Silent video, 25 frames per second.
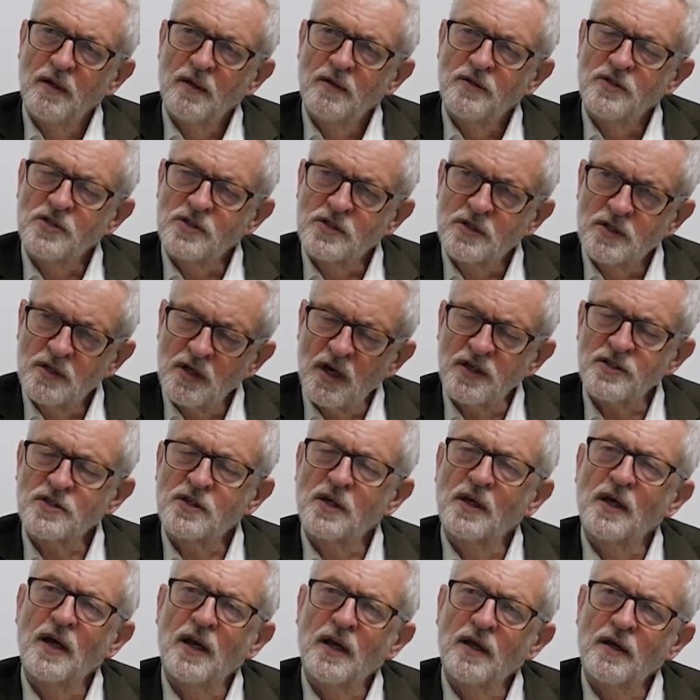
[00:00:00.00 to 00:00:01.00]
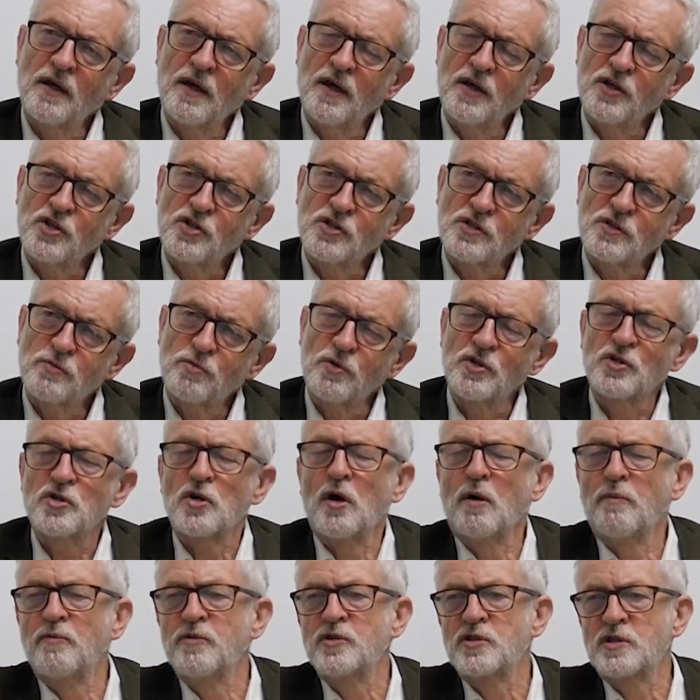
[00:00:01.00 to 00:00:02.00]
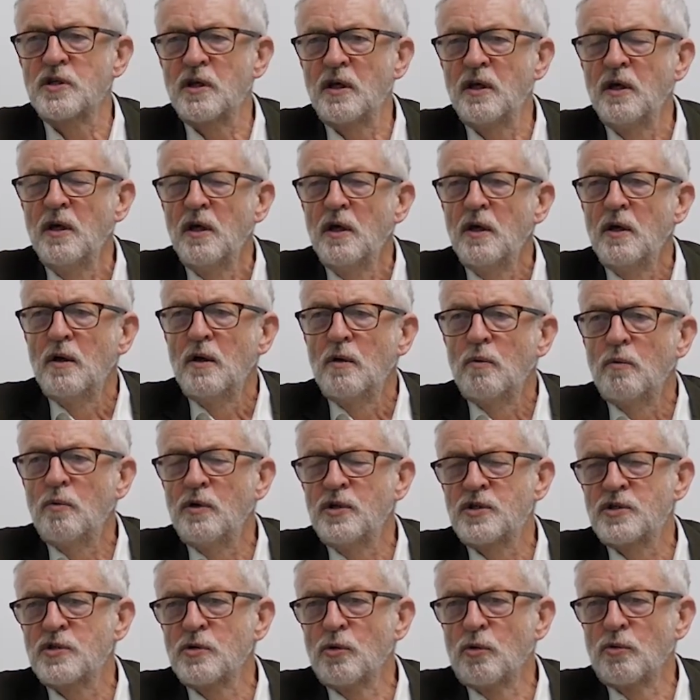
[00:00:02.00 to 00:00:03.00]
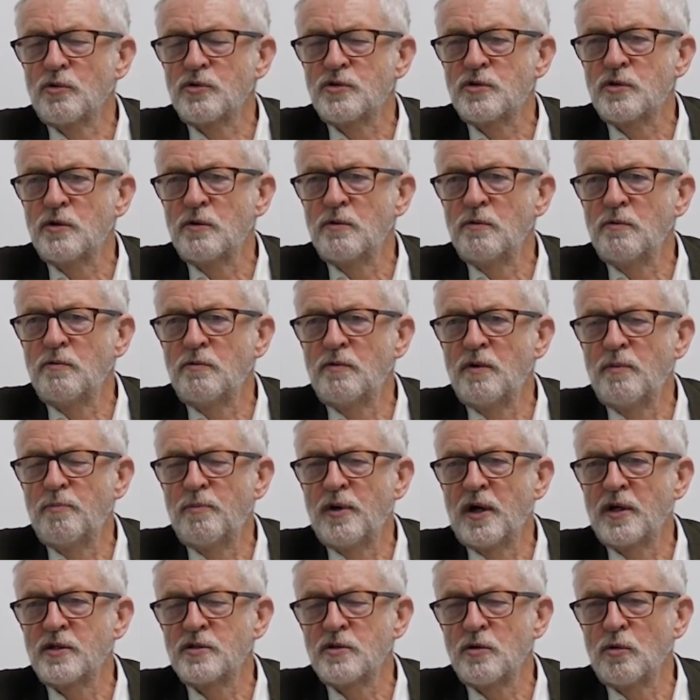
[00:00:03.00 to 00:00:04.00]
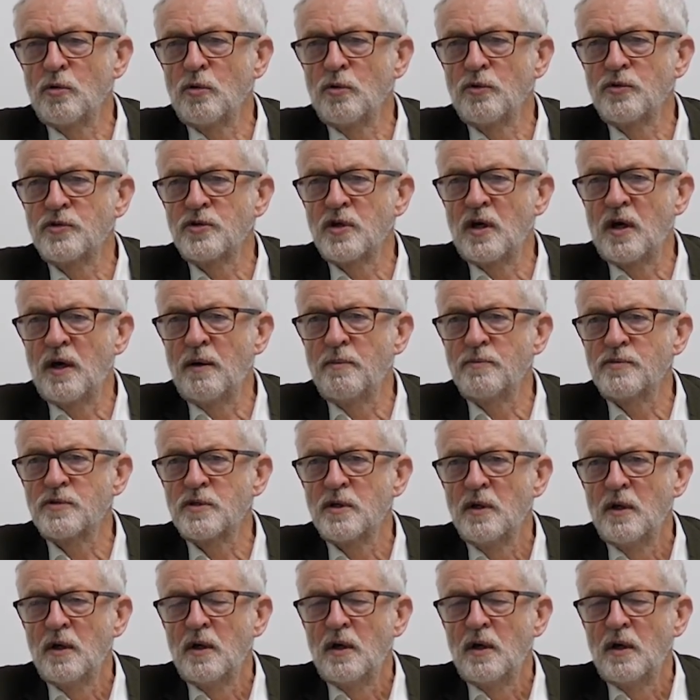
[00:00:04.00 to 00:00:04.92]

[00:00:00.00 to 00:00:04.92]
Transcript: Disgusting allegations, which obviously we sought to rebut at all times.